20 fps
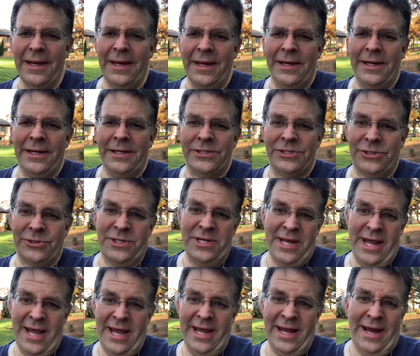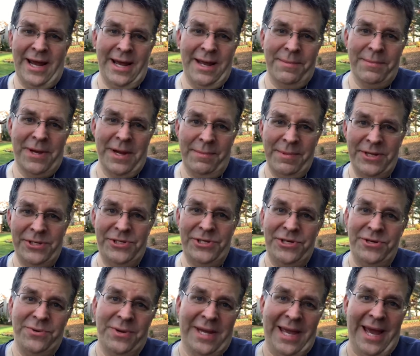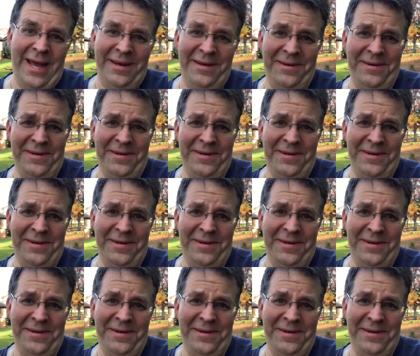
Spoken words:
So today I am coming to you again.